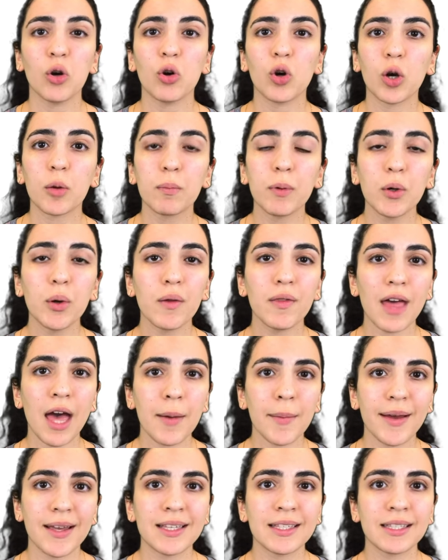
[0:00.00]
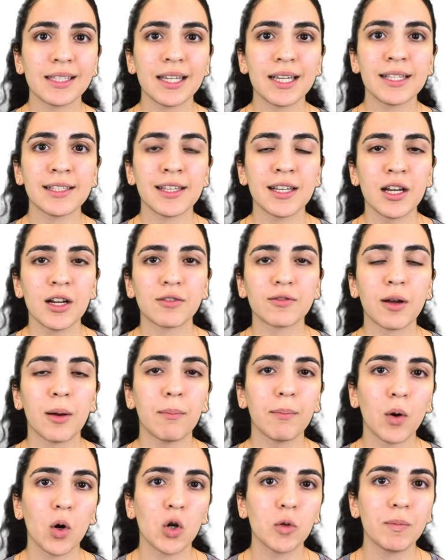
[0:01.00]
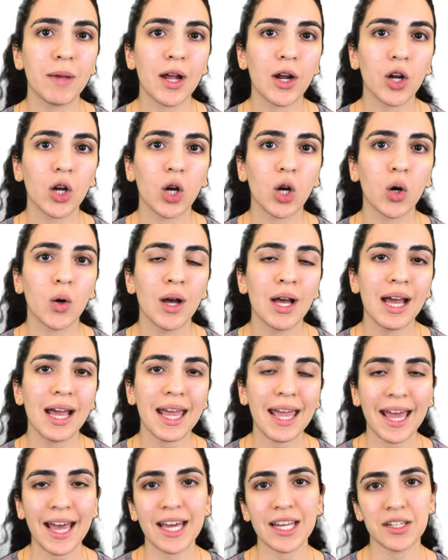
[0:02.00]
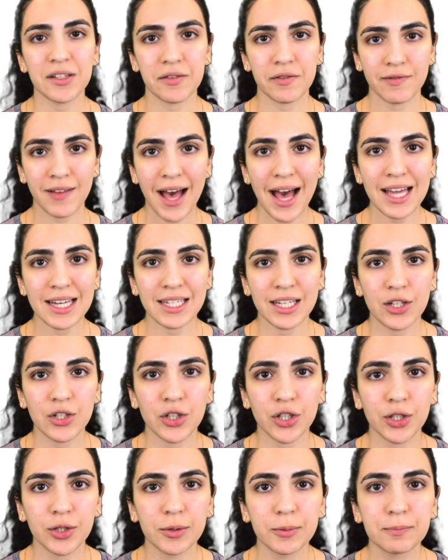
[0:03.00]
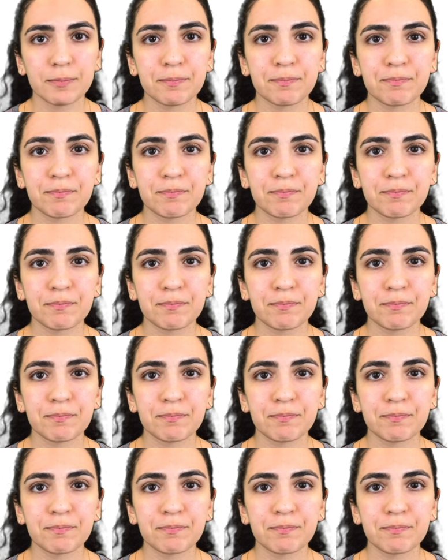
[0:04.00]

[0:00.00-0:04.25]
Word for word: or both M S Cs from bone marrow and fat tissue.